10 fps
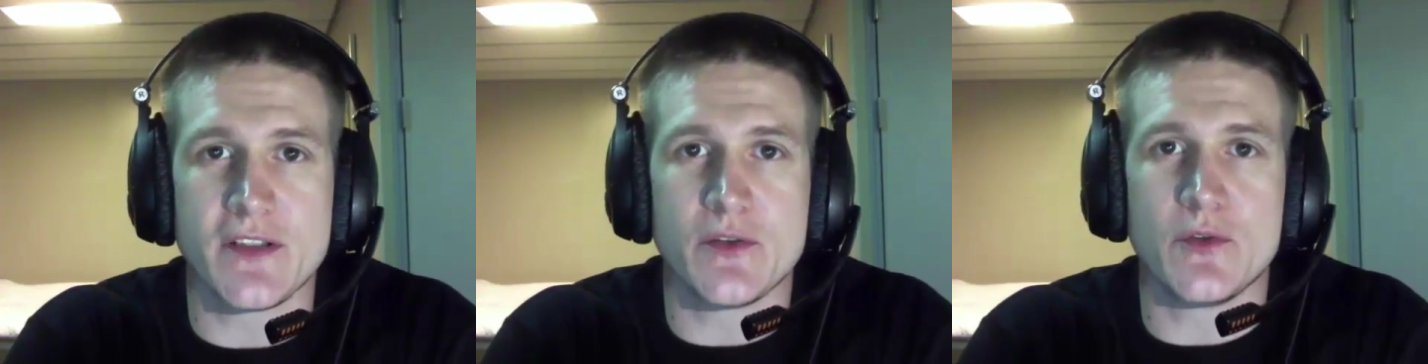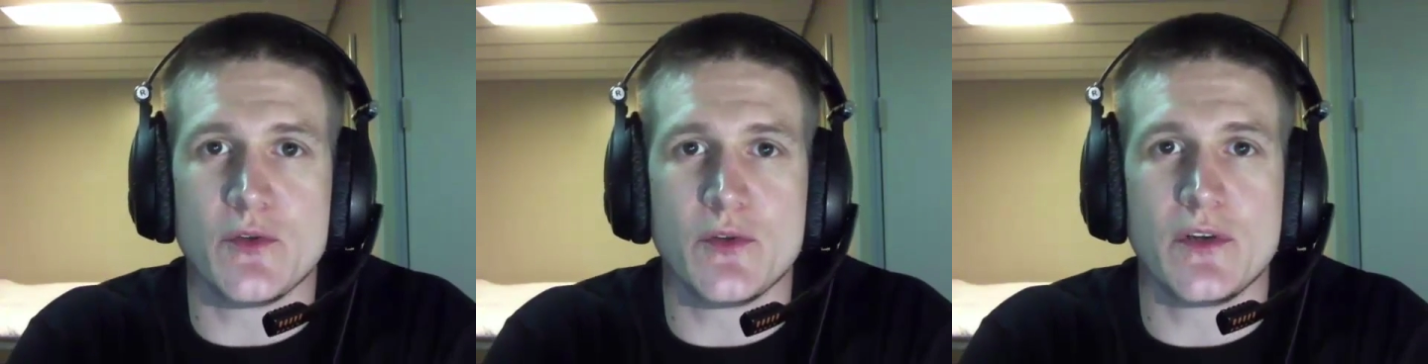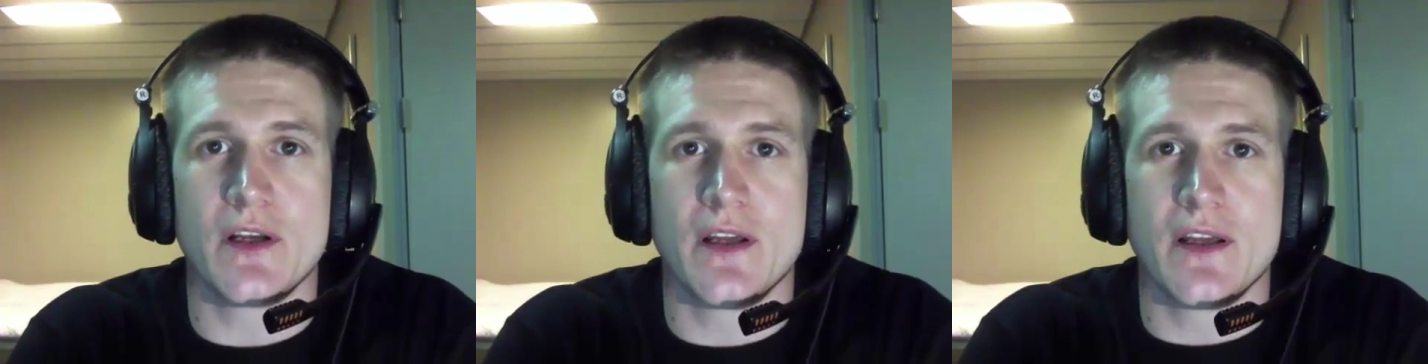who
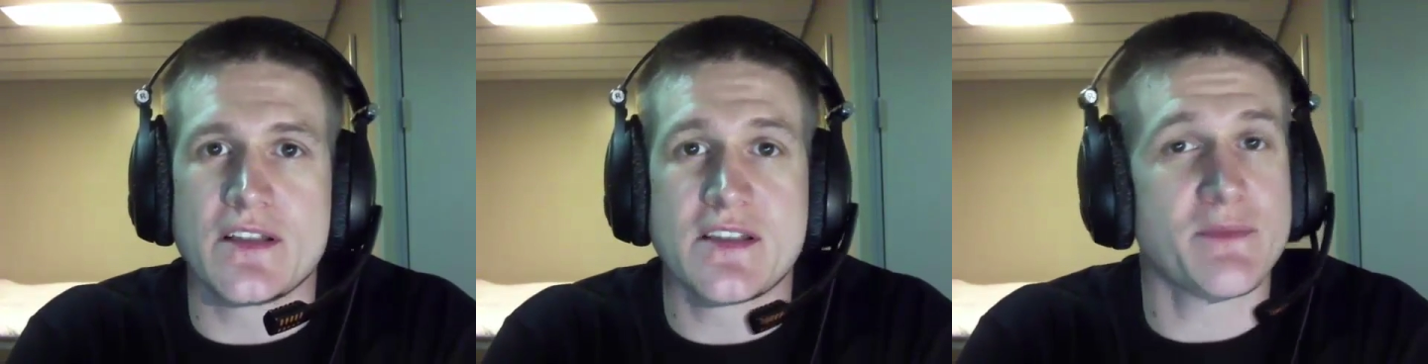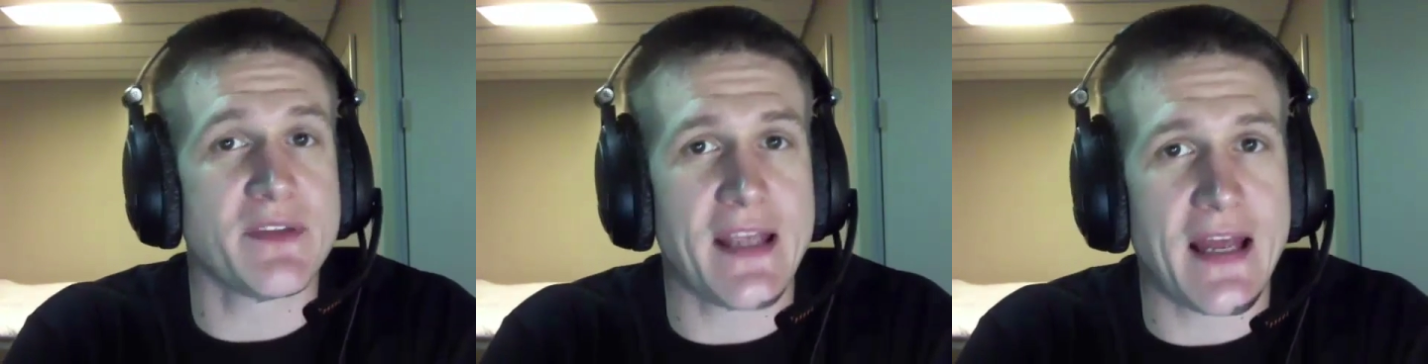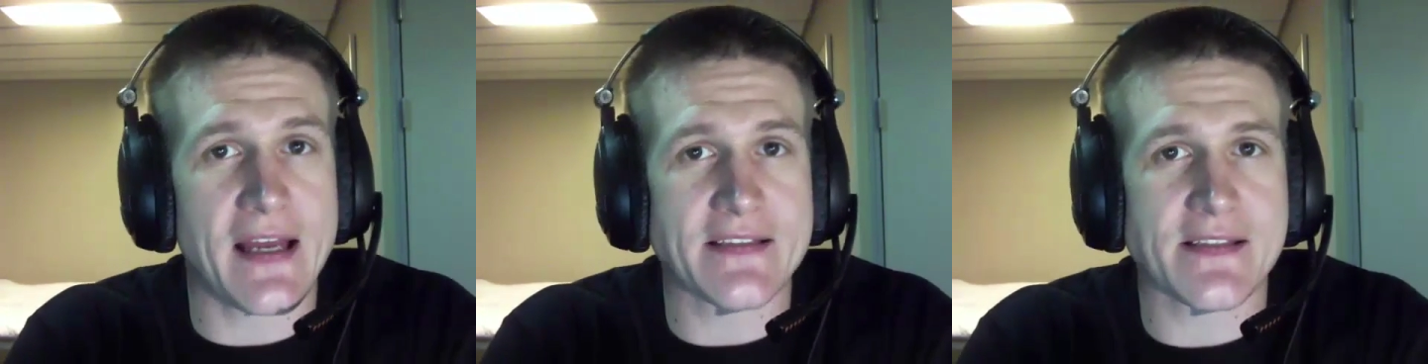simply
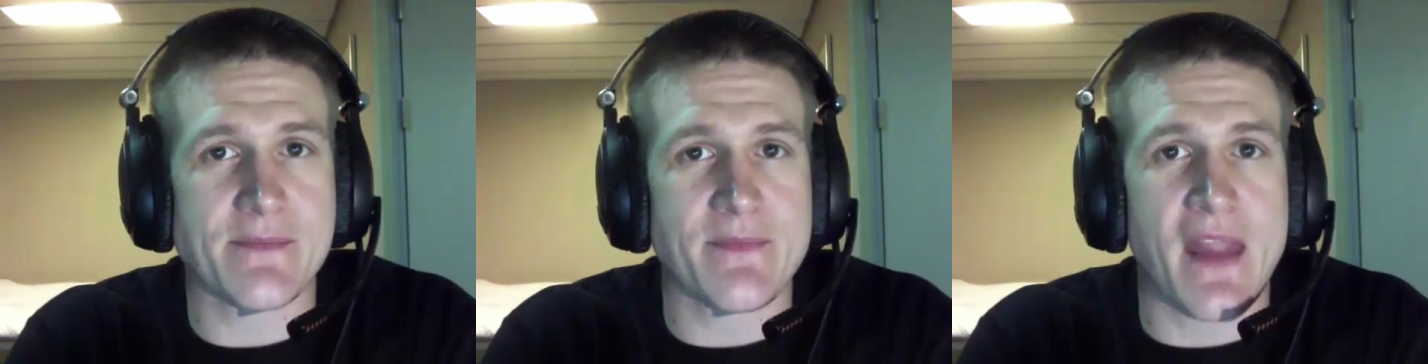asks,